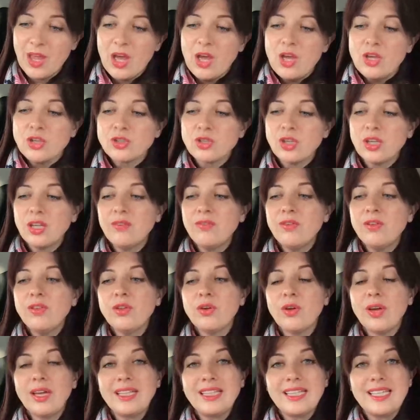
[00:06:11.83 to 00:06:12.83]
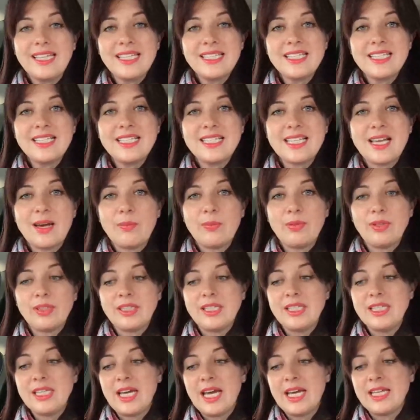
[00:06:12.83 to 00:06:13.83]
So even though in his example,
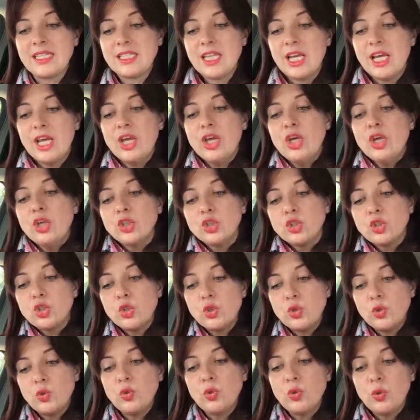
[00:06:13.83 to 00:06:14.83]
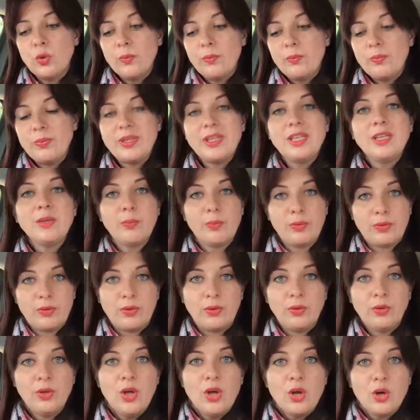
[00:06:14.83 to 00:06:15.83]
he has two
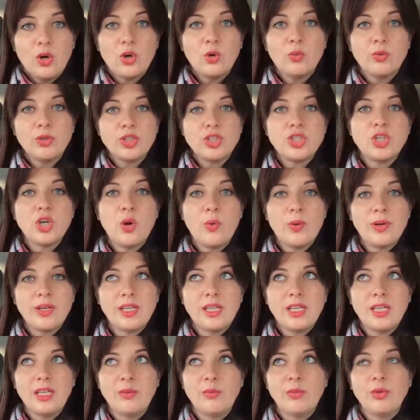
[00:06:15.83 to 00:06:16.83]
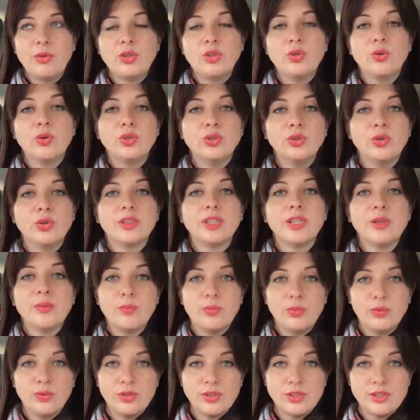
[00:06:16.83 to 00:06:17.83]
people who were showing him, you are not
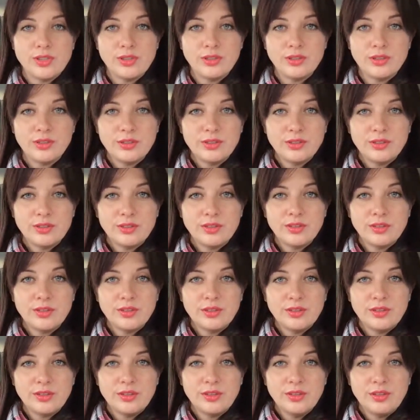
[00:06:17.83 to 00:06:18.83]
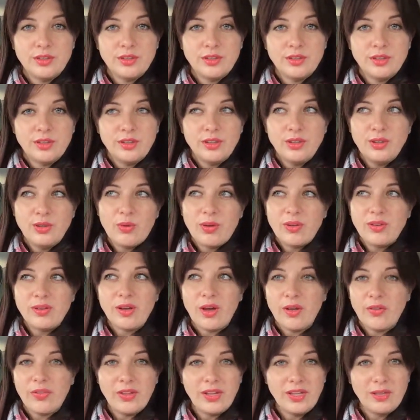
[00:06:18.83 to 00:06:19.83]
important, you are
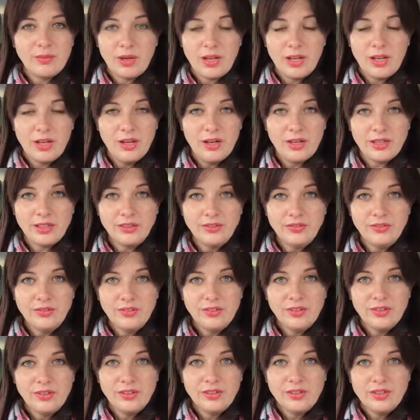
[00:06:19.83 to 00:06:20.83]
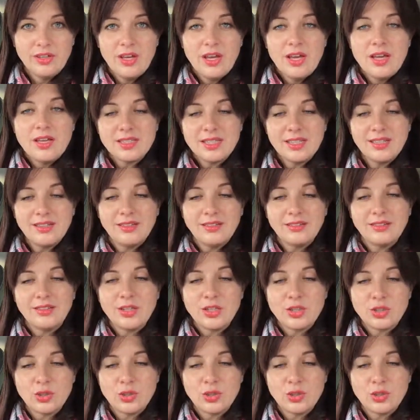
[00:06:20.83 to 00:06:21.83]
nothing in my life, still the
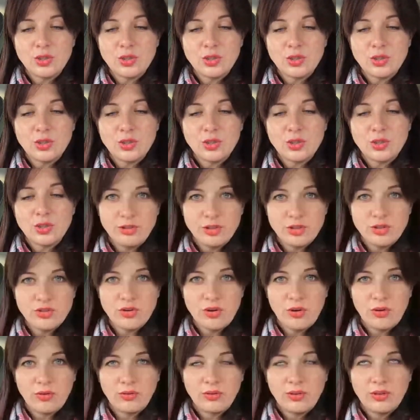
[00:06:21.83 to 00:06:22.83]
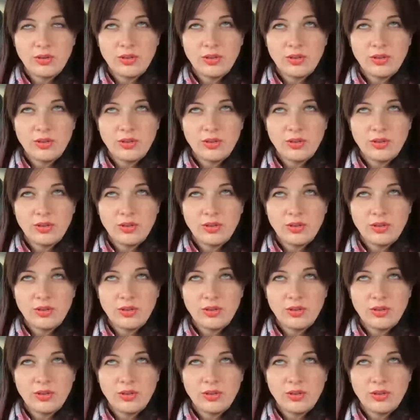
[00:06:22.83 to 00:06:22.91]
story is very strong.